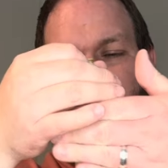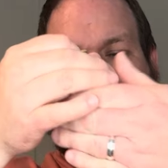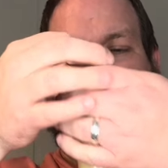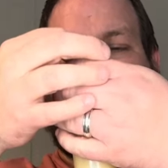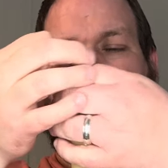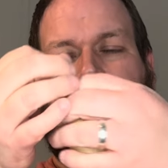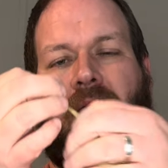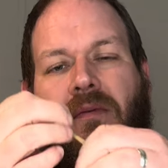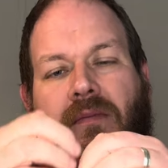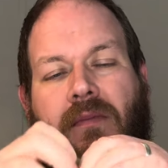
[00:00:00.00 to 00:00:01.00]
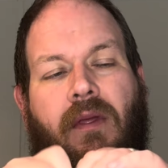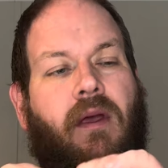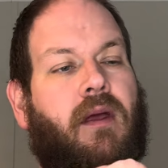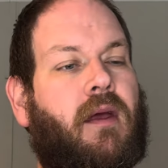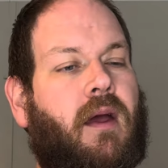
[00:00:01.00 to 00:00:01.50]
I
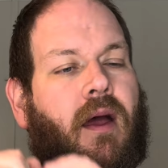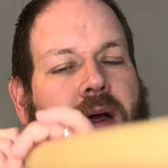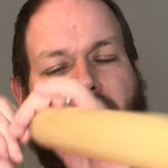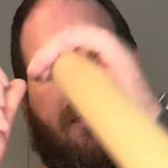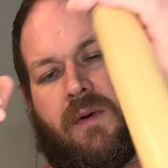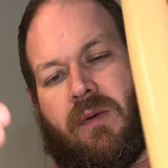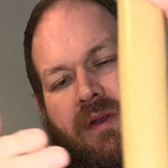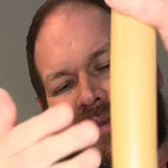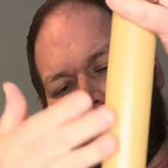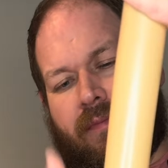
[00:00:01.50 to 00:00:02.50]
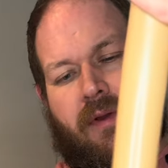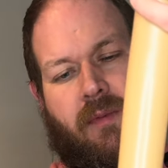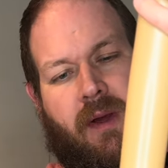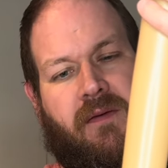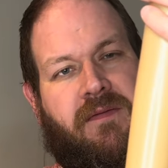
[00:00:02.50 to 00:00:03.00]
went
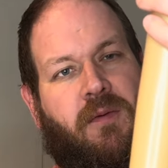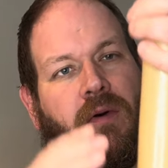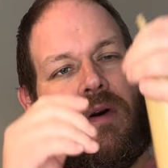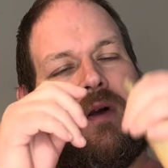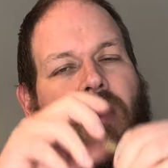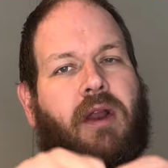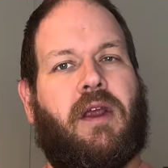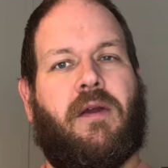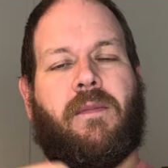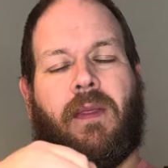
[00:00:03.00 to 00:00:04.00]
about 4 on here.